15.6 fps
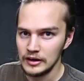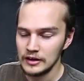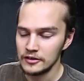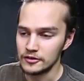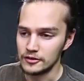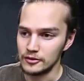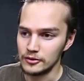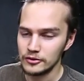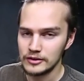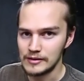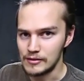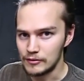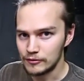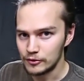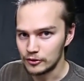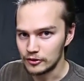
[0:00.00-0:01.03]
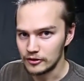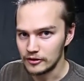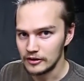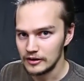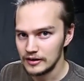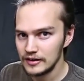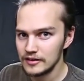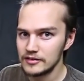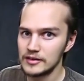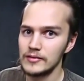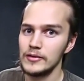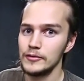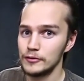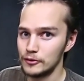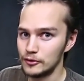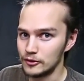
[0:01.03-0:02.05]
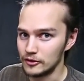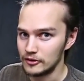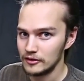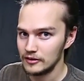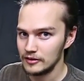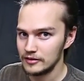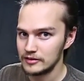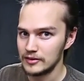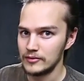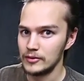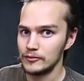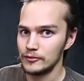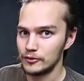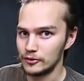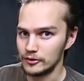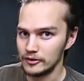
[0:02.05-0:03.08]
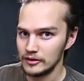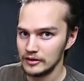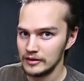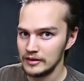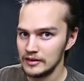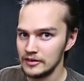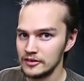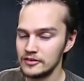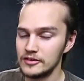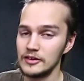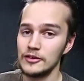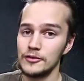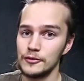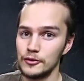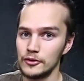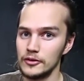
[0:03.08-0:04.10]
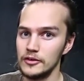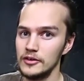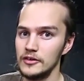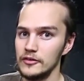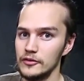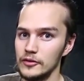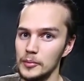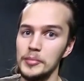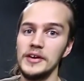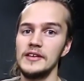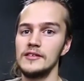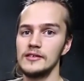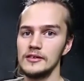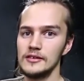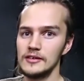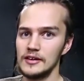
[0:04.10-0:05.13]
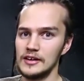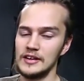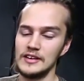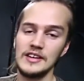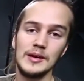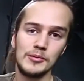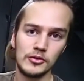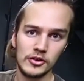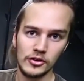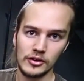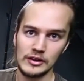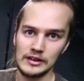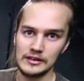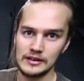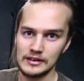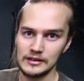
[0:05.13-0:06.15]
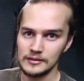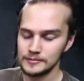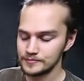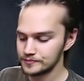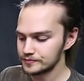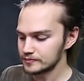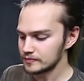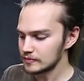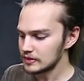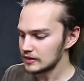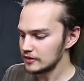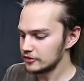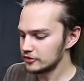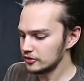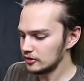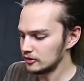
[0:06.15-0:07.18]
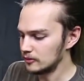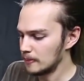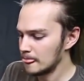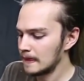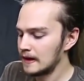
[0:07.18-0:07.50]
So 7/4, 7/4, 7/4, 6/4, repeat. And it keeps going like that. So